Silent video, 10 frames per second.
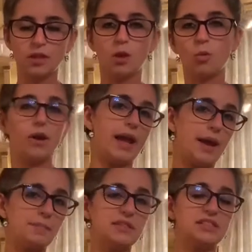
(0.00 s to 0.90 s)
what
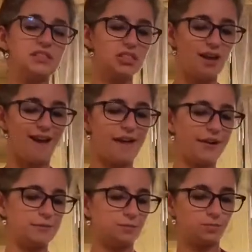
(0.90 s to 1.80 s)
happens.
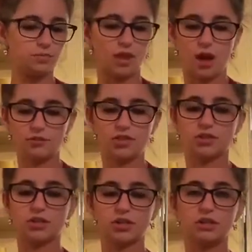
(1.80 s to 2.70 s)
Obviously
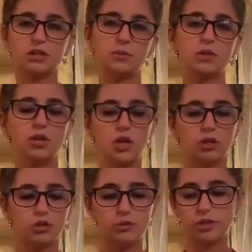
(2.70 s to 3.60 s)
they're gonna get a little bit
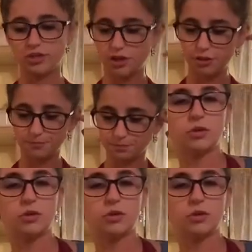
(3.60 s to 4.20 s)
crunchier.